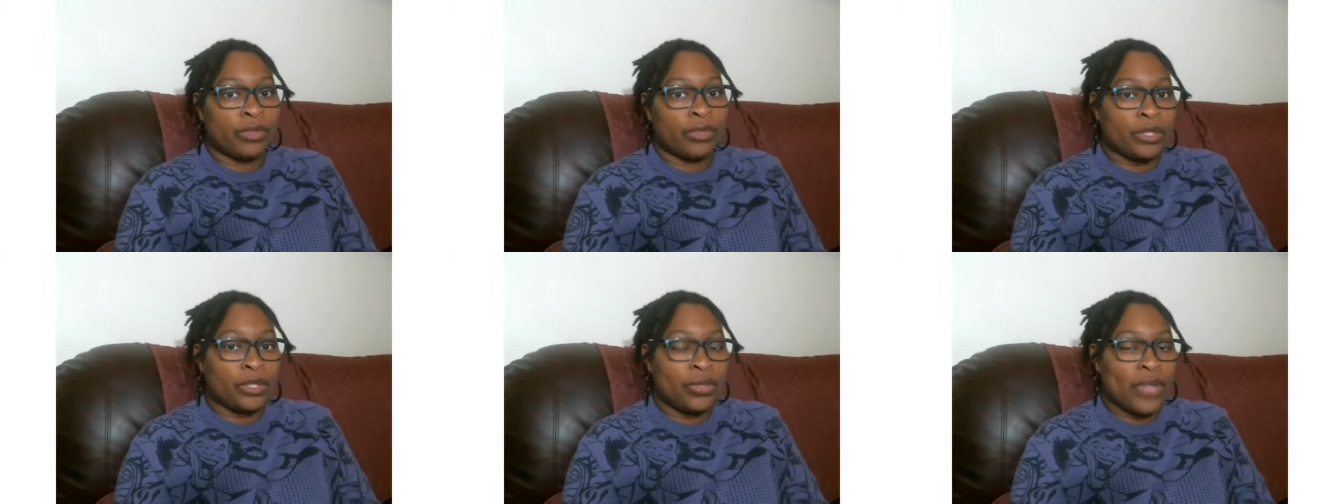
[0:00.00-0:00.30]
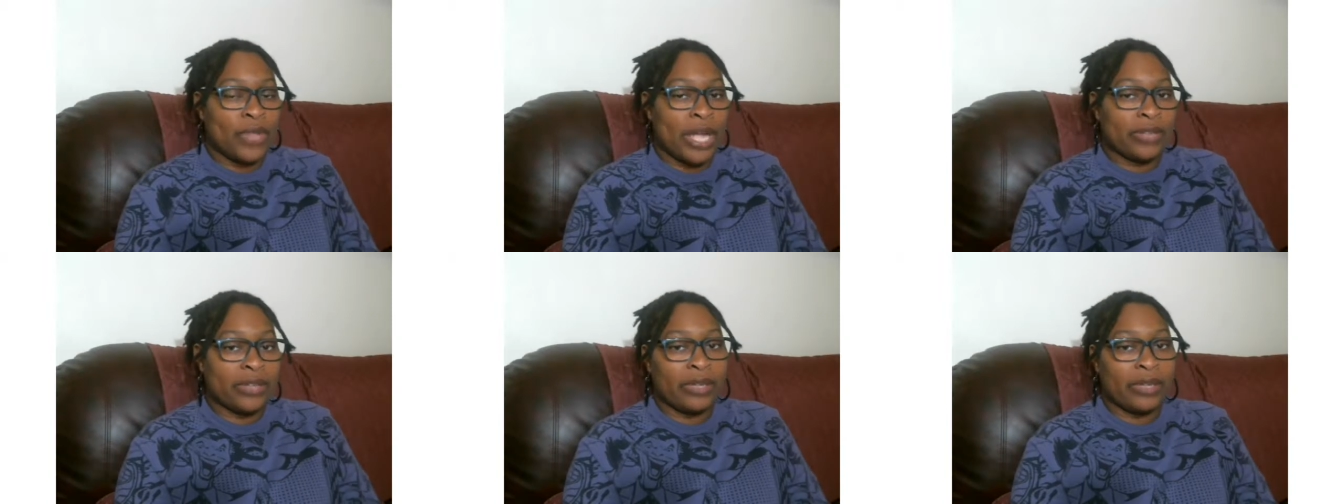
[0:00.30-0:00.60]
two
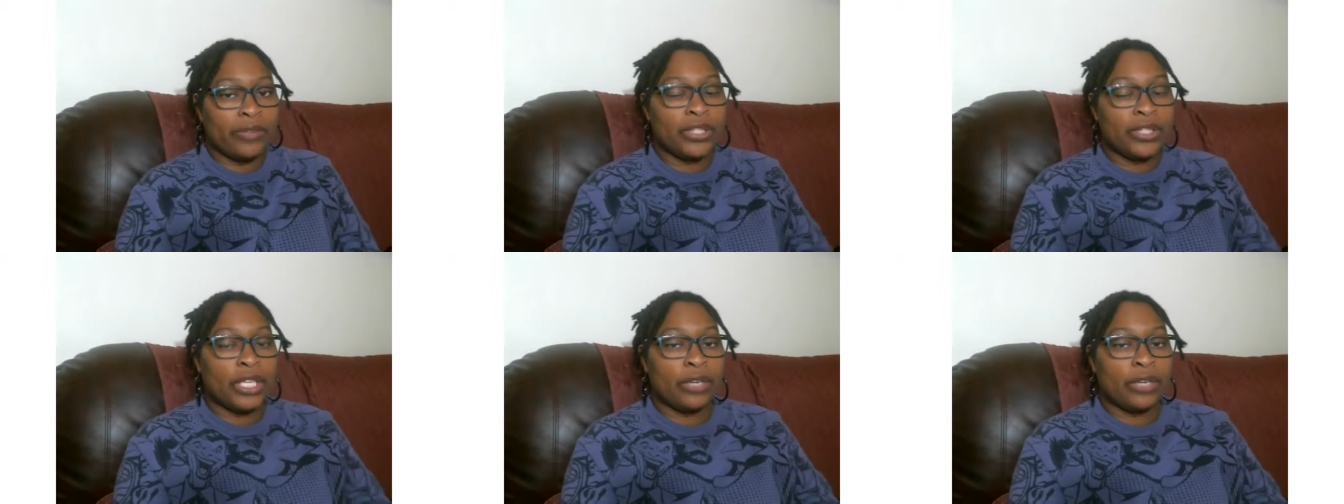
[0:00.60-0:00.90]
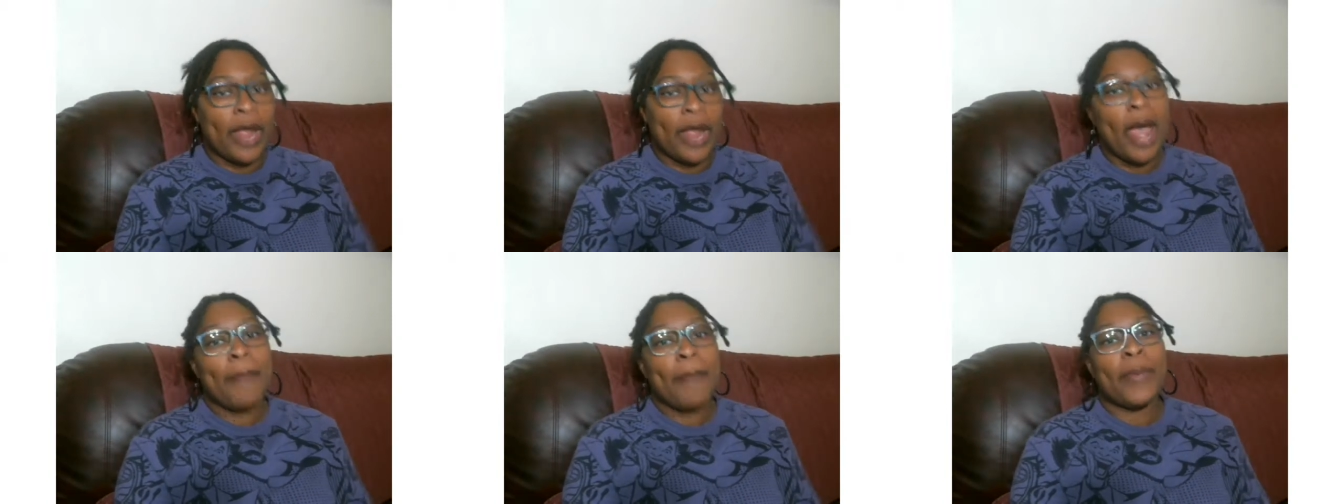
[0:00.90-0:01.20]
thousand seventeen
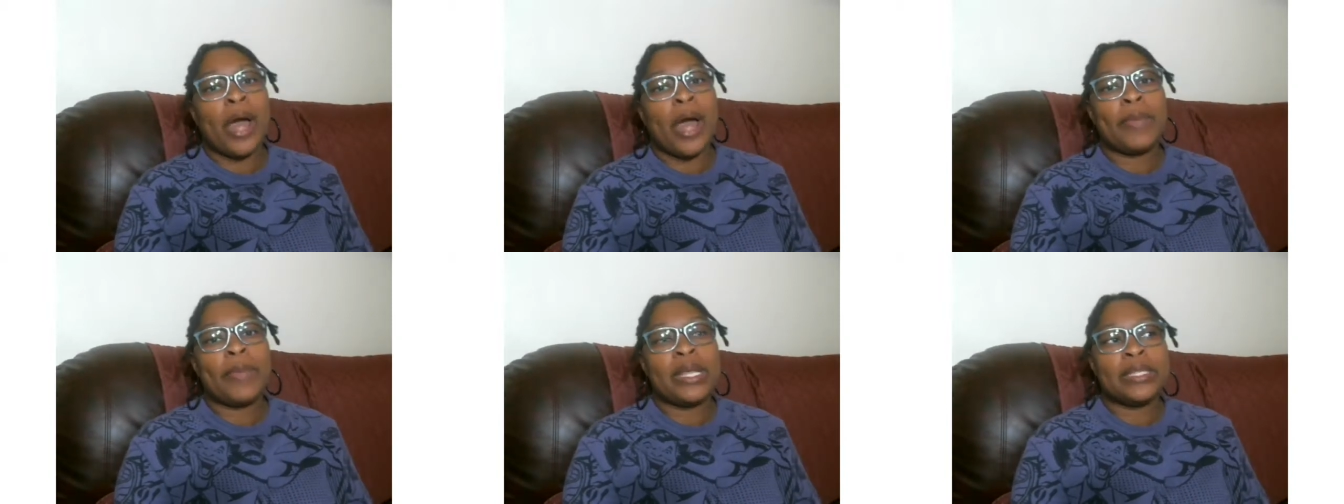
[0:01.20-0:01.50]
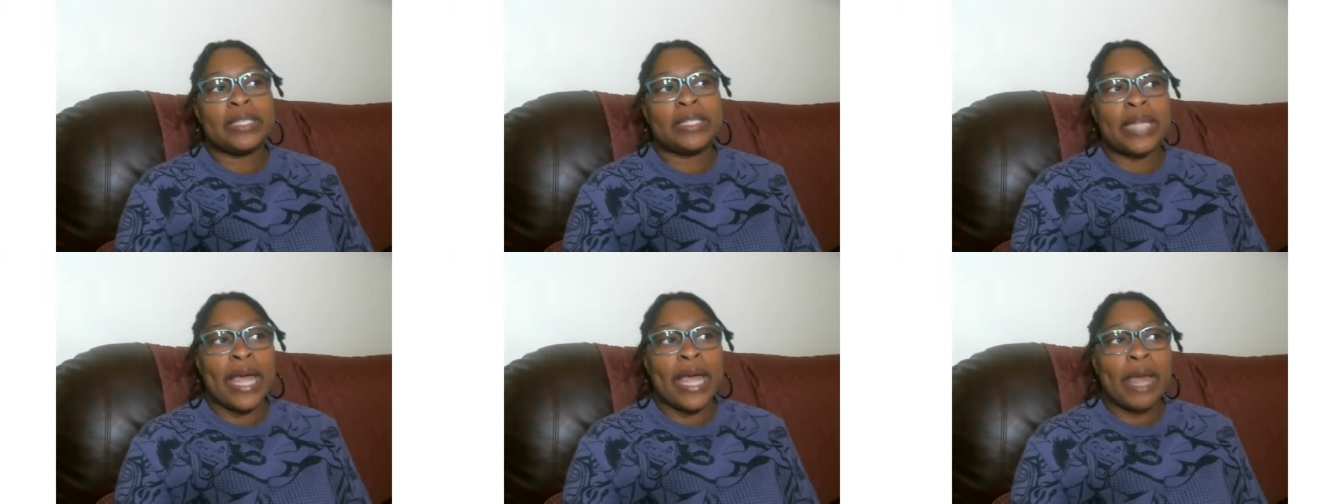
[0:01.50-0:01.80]
wrap up
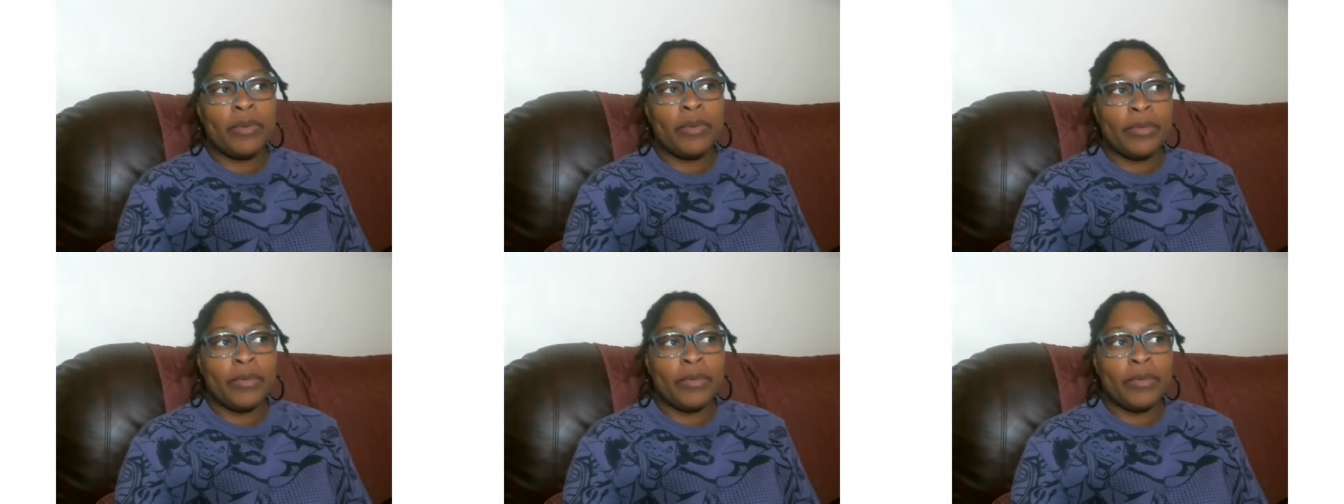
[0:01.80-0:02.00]
is that I am a